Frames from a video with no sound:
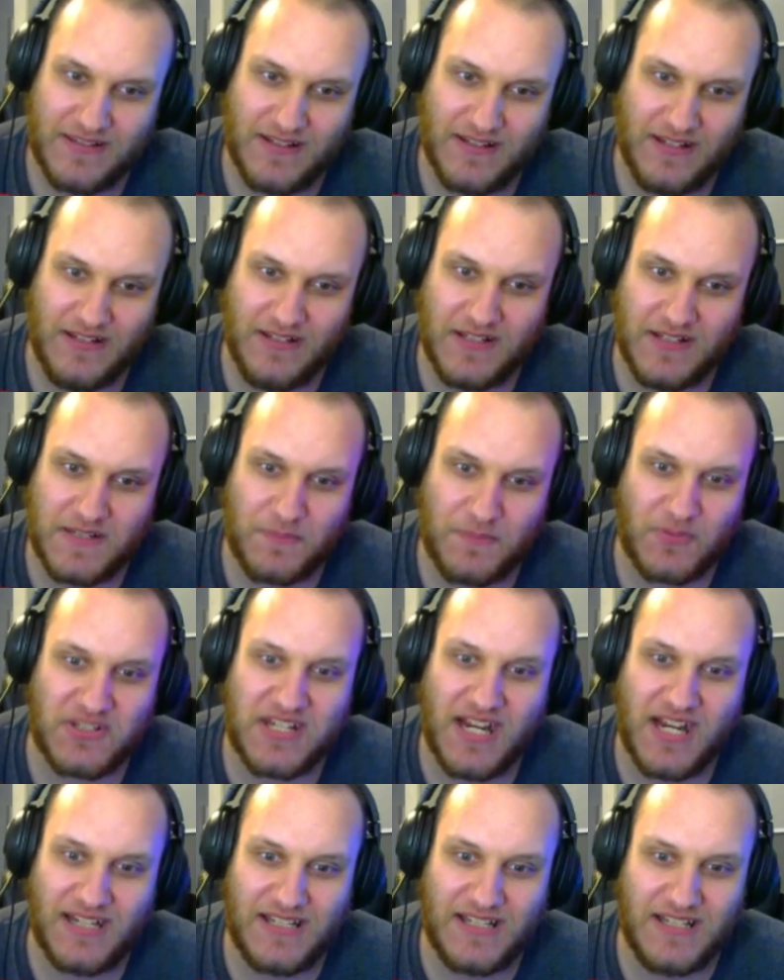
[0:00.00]
It's
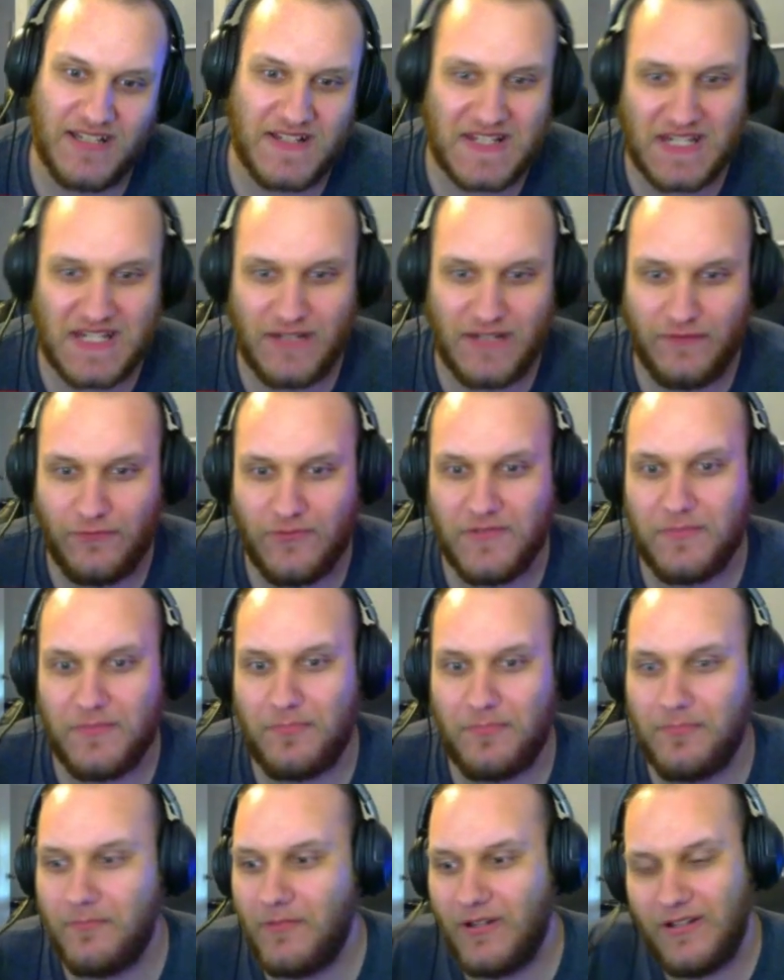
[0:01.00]
protecting itself with
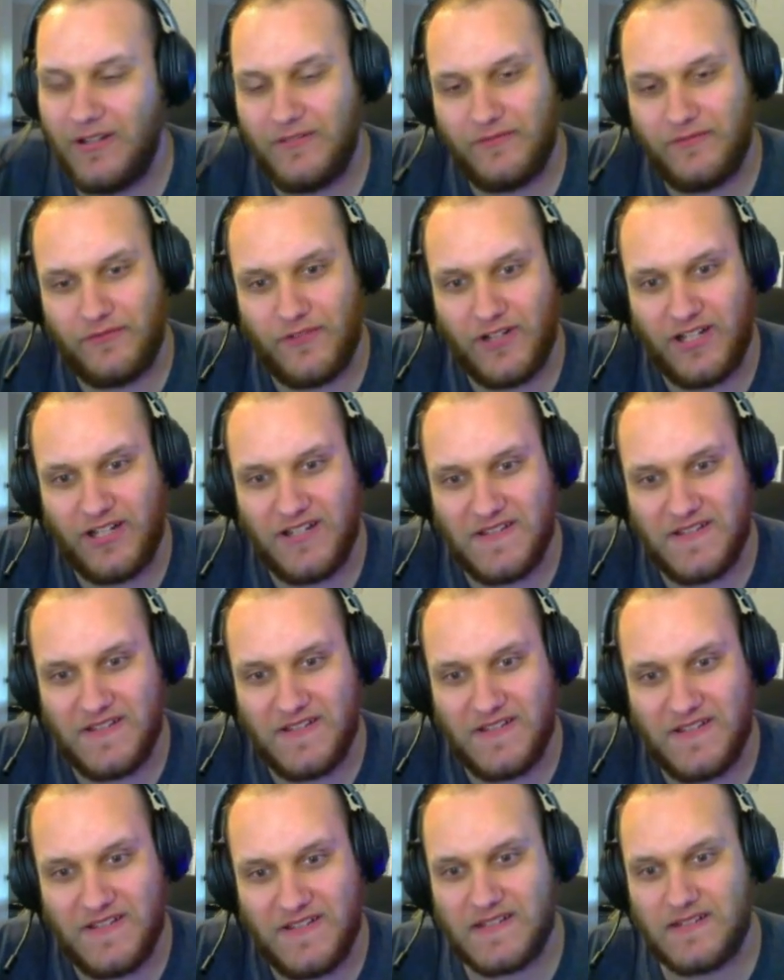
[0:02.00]
freaking
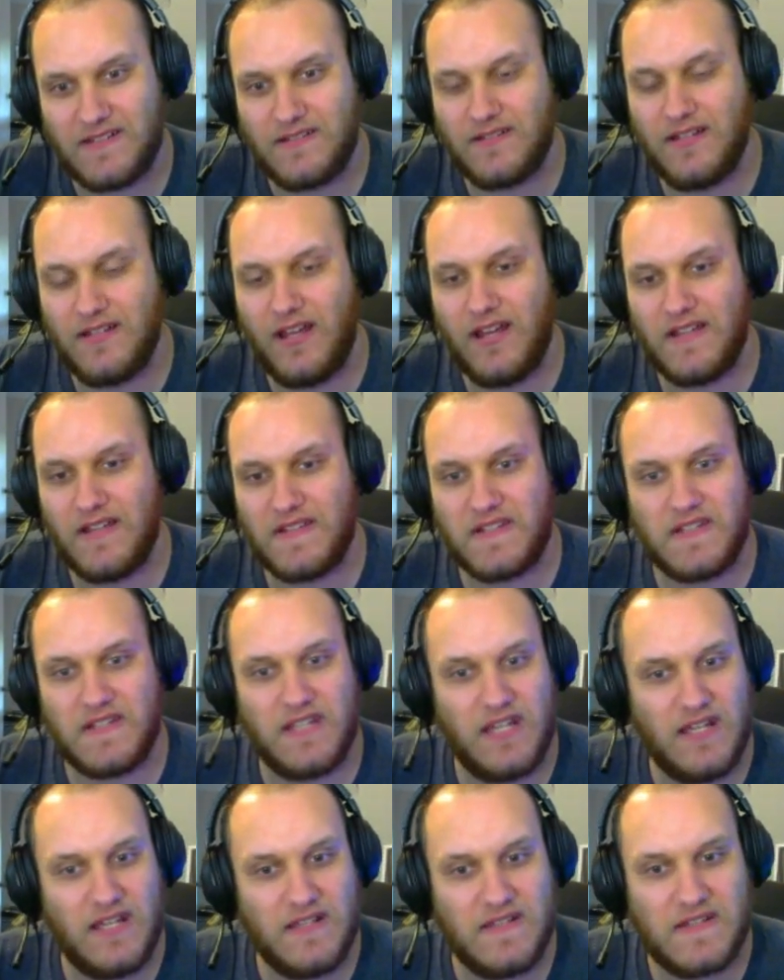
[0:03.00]

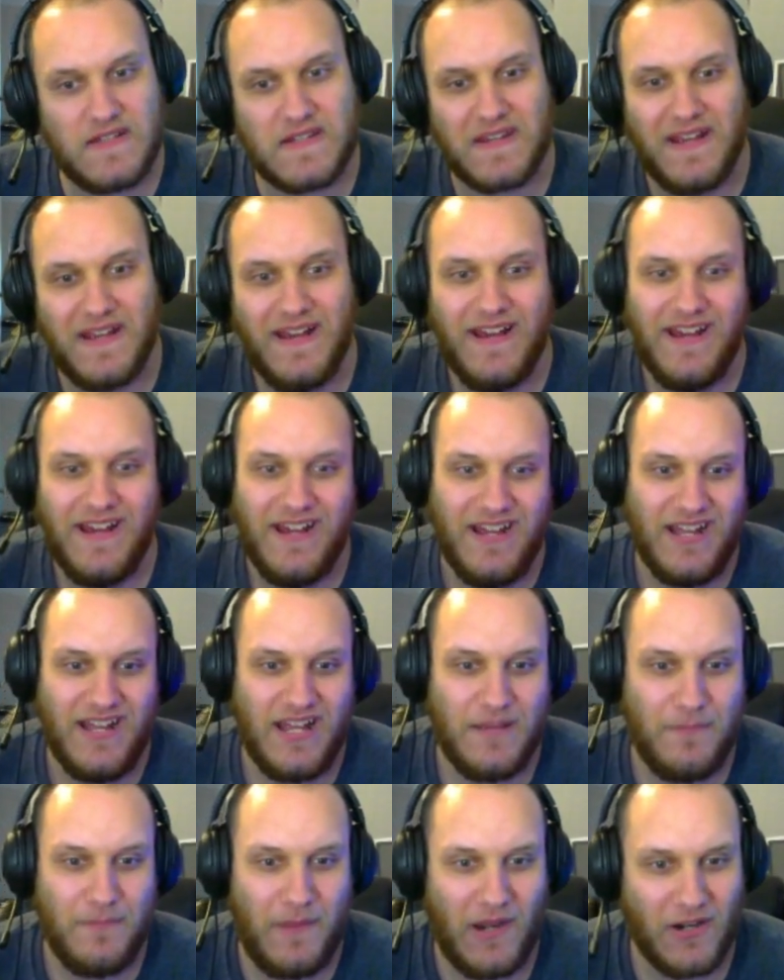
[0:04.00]
skids
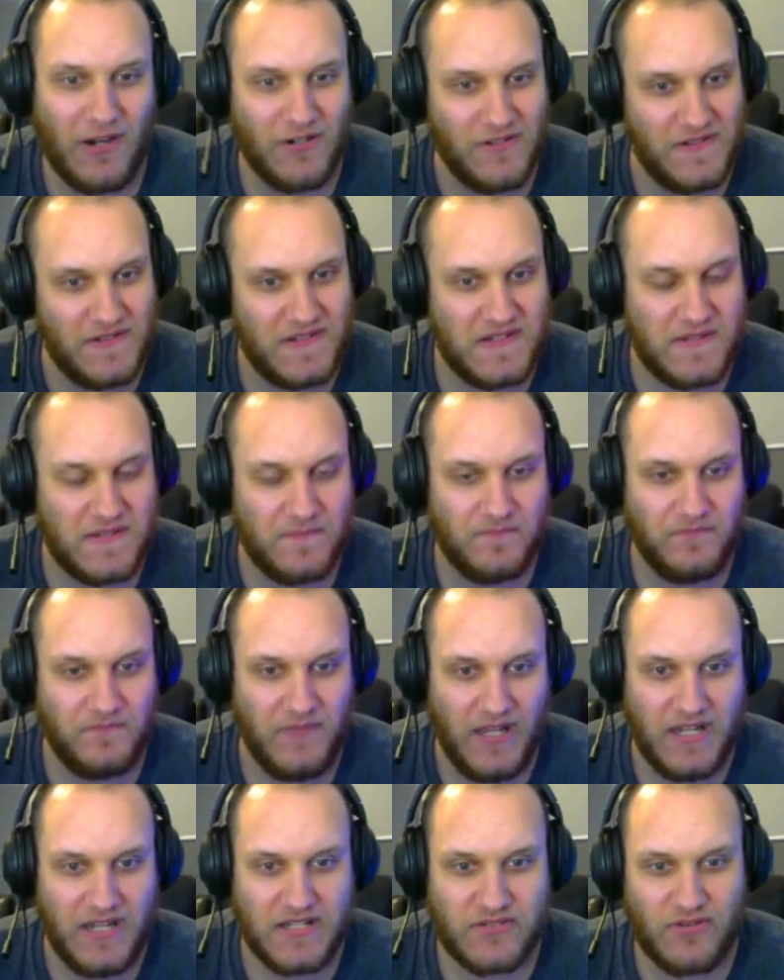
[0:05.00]
and barrels,
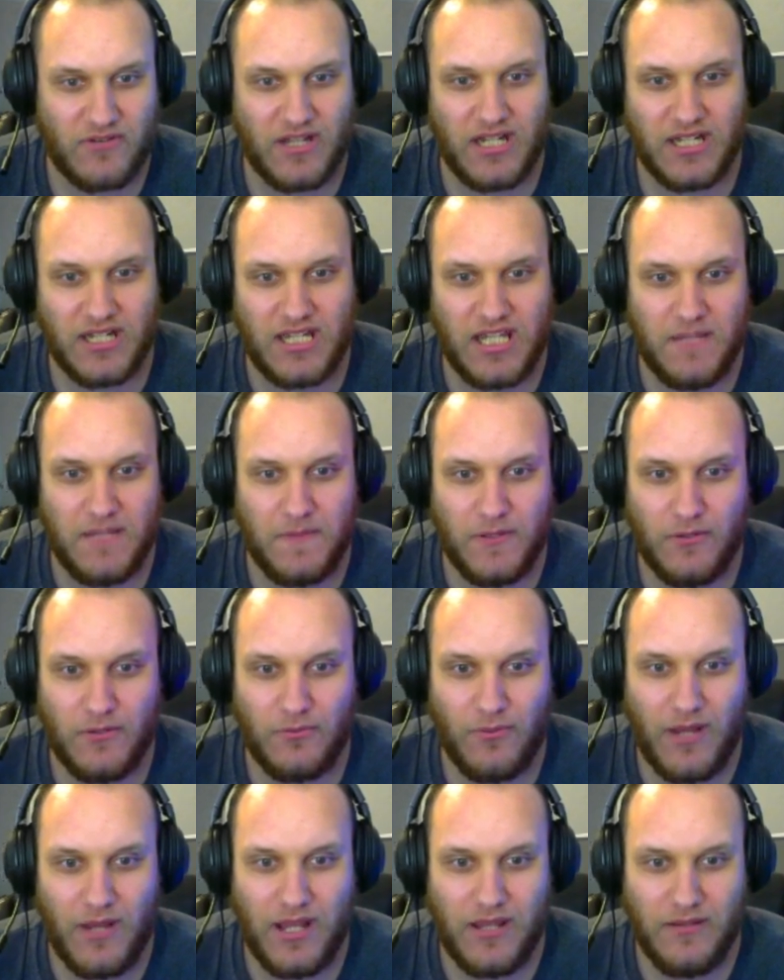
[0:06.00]
and it's trying to keep you
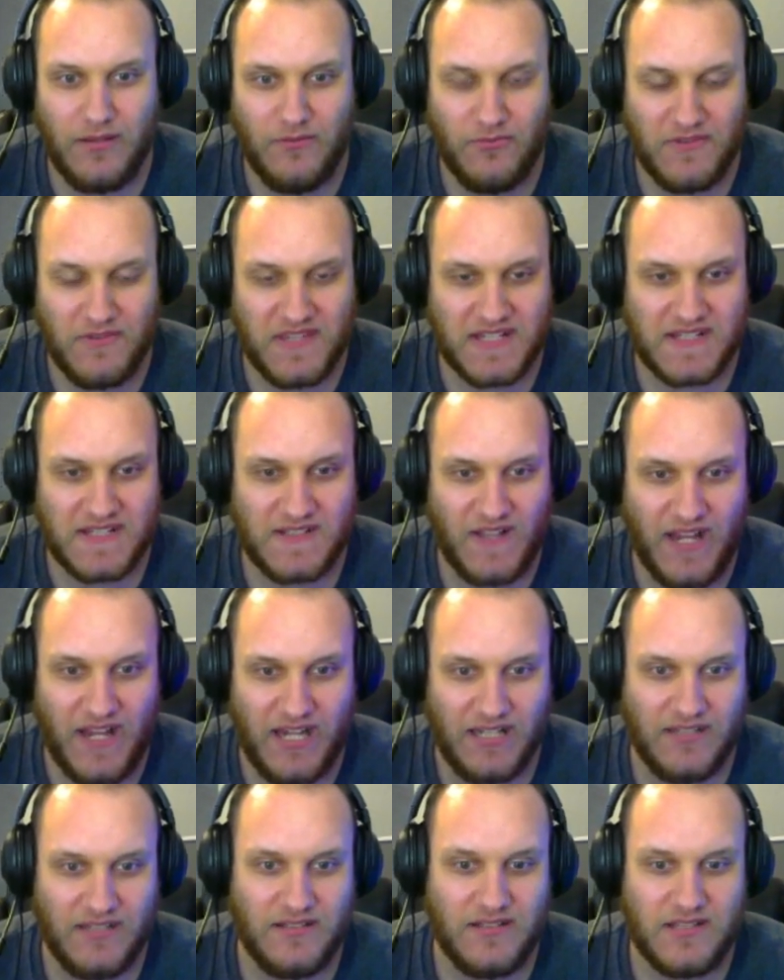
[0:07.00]
away with its
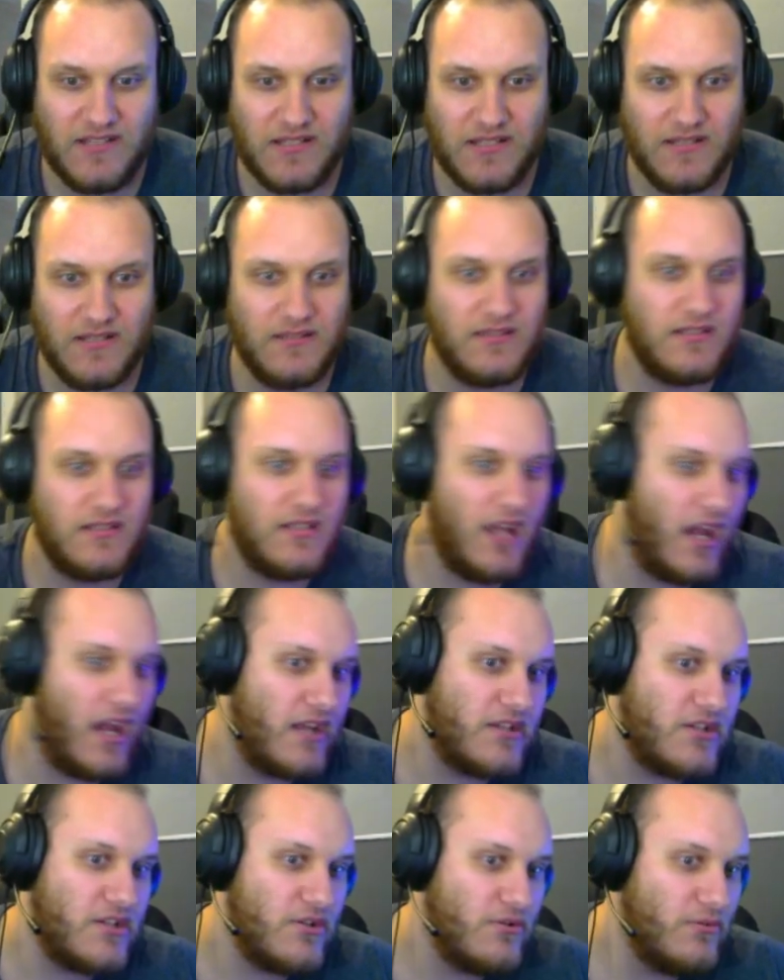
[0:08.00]
light to
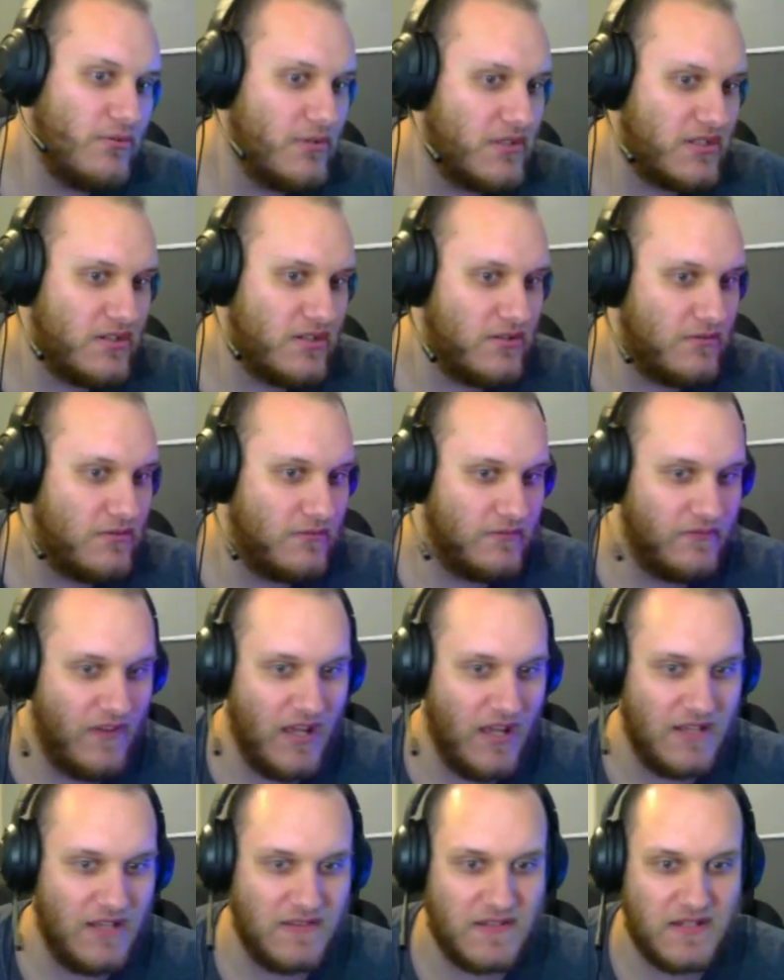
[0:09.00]
guide you to
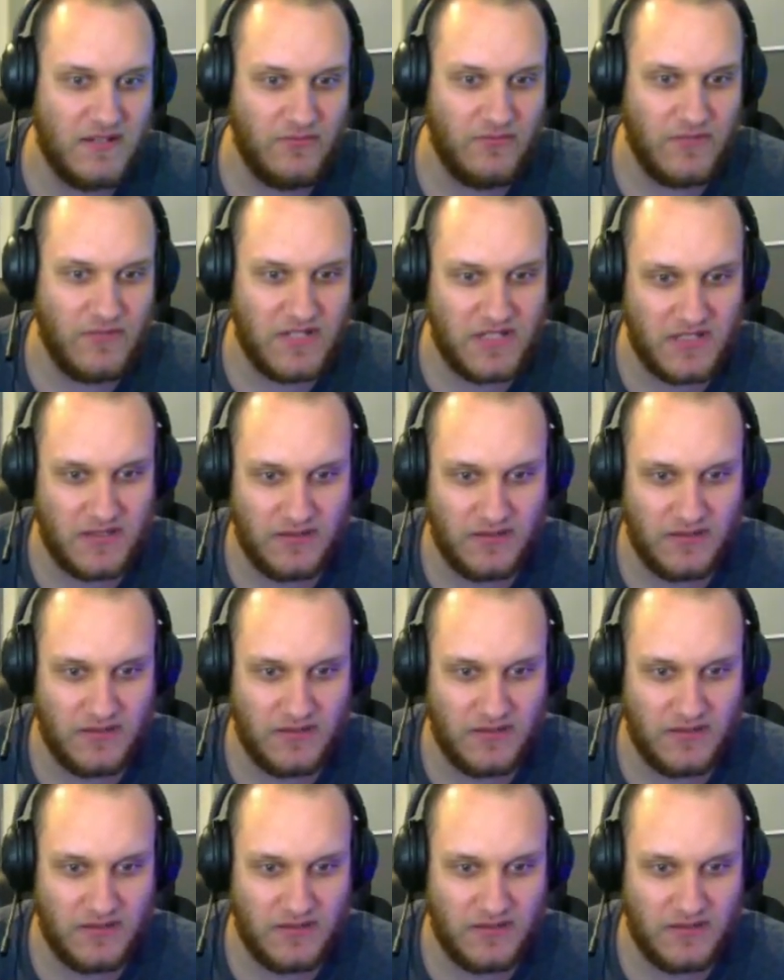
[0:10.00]
vent, which